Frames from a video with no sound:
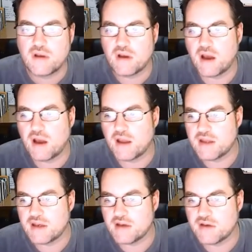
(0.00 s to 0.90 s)
And
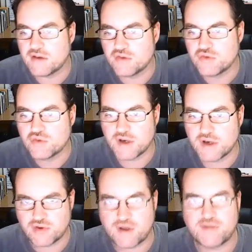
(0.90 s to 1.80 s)
then drawing
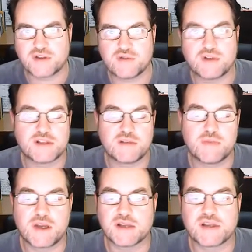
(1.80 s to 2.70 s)
traffic to it, that's your
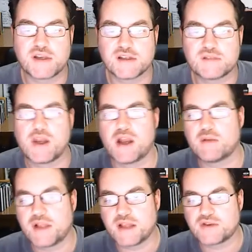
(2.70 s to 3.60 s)
biggest thing, is being able to
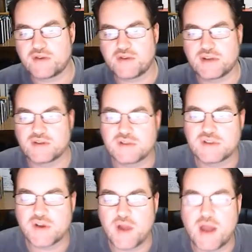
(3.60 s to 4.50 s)
get traffic to it.
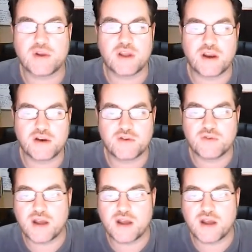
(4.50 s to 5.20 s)
So how are you going to do that?